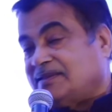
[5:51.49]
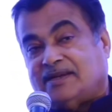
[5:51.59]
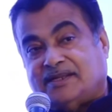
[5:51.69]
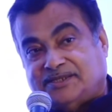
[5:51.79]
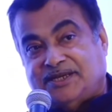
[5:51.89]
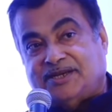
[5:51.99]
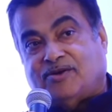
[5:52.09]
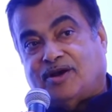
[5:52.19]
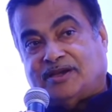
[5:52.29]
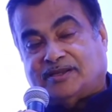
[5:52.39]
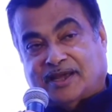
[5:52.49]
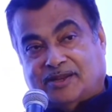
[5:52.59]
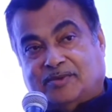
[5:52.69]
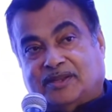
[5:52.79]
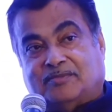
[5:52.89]
That is zinc ion,
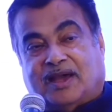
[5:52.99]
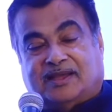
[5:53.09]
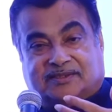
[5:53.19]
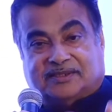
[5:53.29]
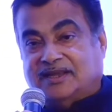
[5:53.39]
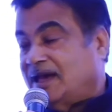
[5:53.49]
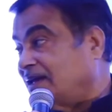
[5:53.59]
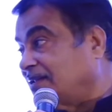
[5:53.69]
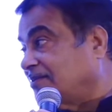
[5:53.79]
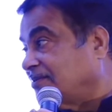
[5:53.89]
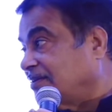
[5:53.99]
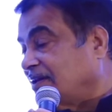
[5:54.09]
aluminum ion, steel ion.